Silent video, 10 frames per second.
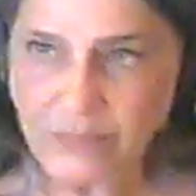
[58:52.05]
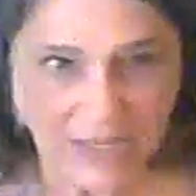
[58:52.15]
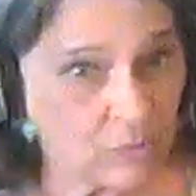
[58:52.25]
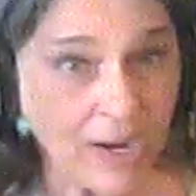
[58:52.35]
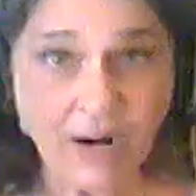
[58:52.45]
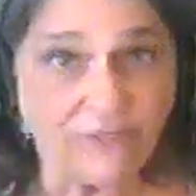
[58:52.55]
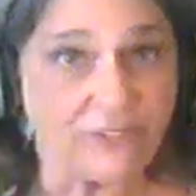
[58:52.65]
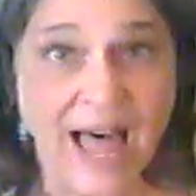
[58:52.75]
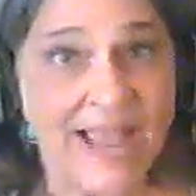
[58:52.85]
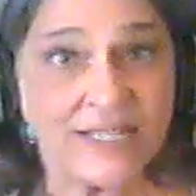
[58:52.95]
beware of
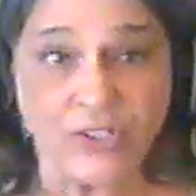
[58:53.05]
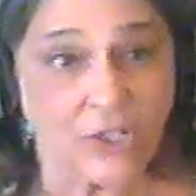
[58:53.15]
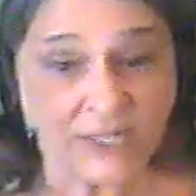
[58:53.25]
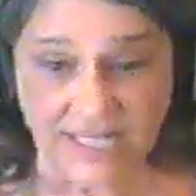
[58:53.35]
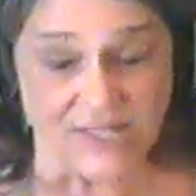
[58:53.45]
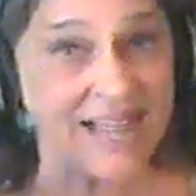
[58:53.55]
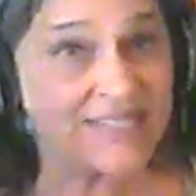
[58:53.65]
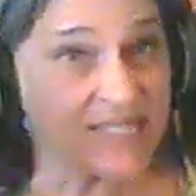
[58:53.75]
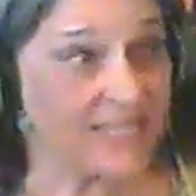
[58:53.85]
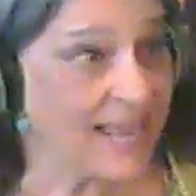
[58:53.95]
flying turkeys.
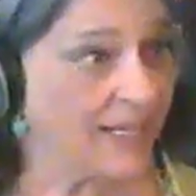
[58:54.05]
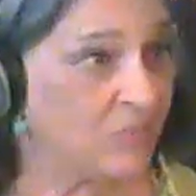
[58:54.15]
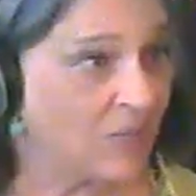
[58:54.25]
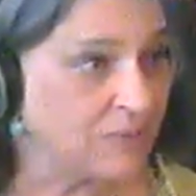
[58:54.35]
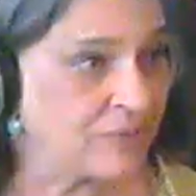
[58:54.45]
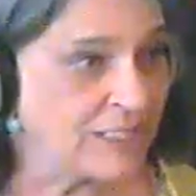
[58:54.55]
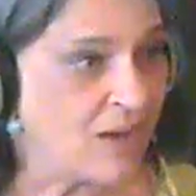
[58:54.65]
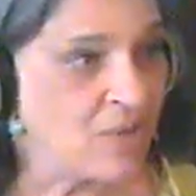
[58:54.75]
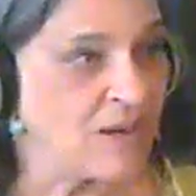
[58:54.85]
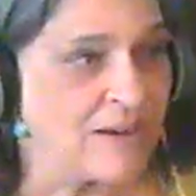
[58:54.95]
That's the second one we
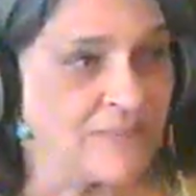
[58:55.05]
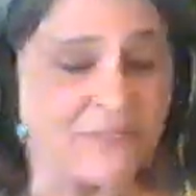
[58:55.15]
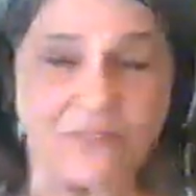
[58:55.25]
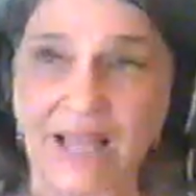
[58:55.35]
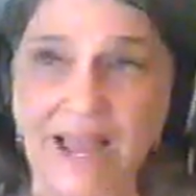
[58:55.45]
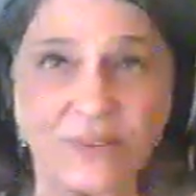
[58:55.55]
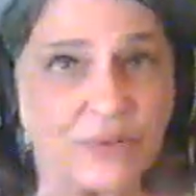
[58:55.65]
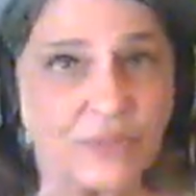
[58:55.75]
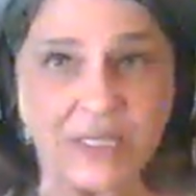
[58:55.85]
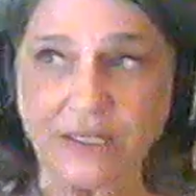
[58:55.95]
know of, flying
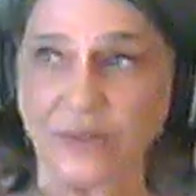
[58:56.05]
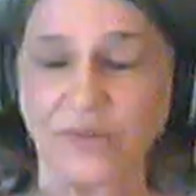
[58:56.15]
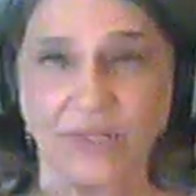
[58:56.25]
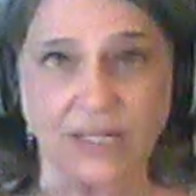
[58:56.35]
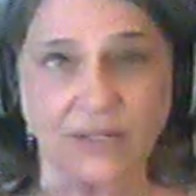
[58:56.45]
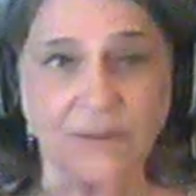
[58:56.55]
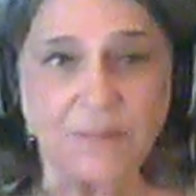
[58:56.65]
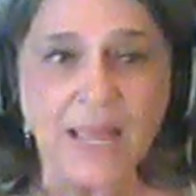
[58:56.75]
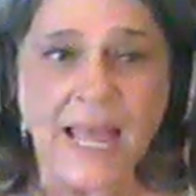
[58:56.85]
through windows here.